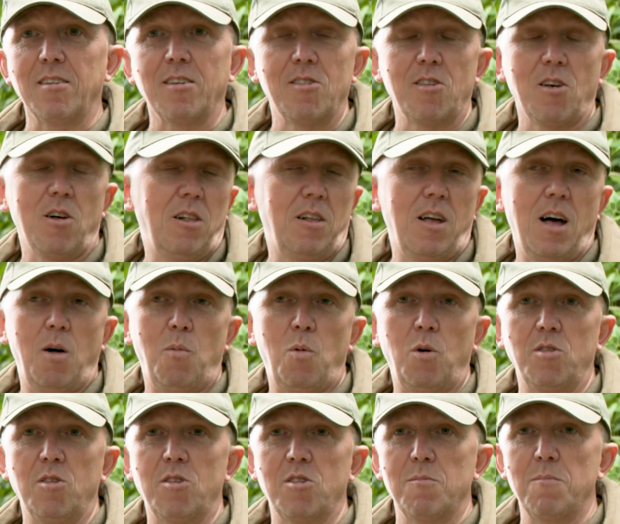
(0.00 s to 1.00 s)
because I'll
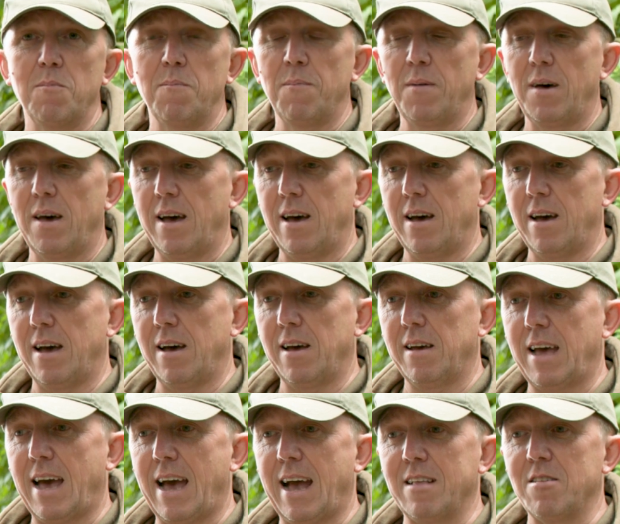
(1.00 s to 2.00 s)
want some
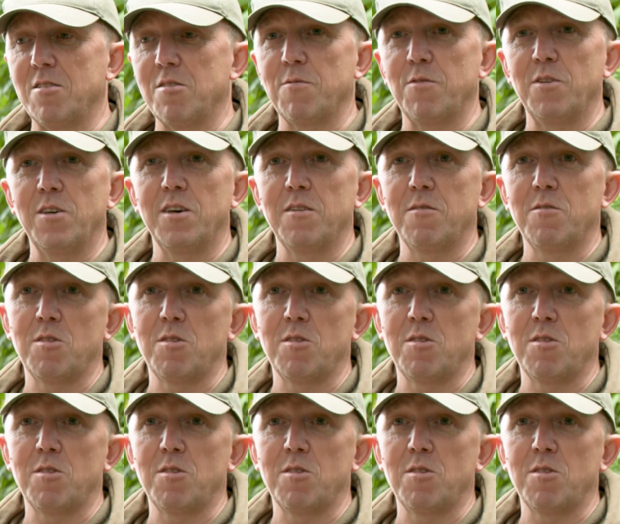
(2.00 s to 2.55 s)
hands for